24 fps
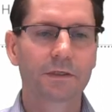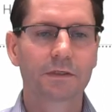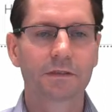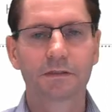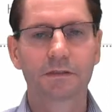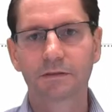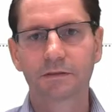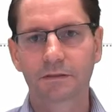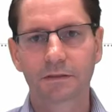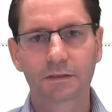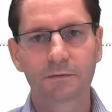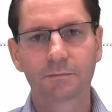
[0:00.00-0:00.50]
it
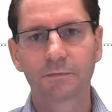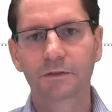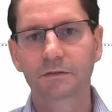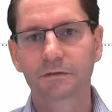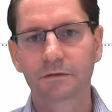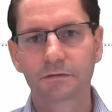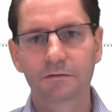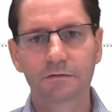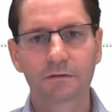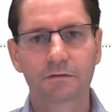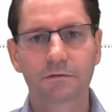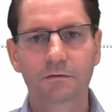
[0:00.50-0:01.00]
is
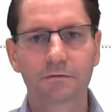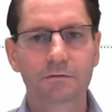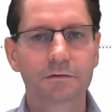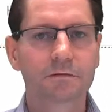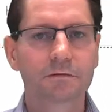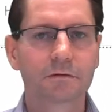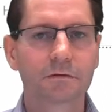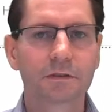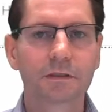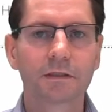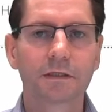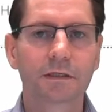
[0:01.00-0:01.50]
limited to those
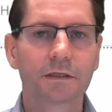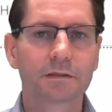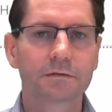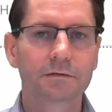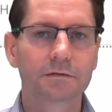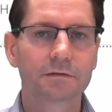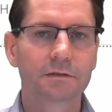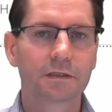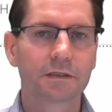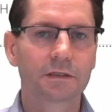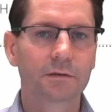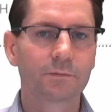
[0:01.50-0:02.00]

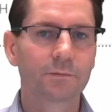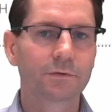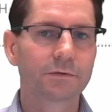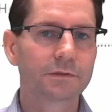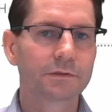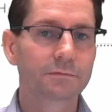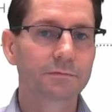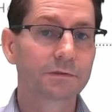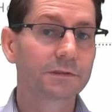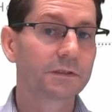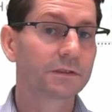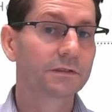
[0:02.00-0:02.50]
30,000 data
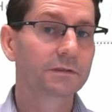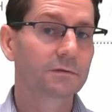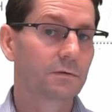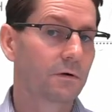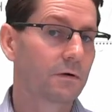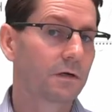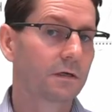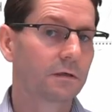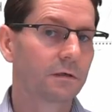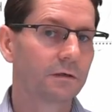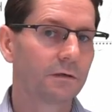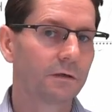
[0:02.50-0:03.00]
points, which is
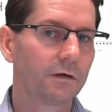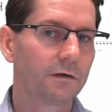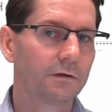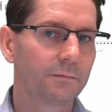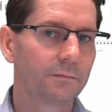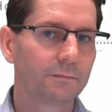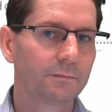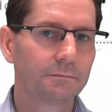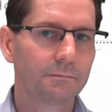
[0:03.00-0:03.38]
quite a lot,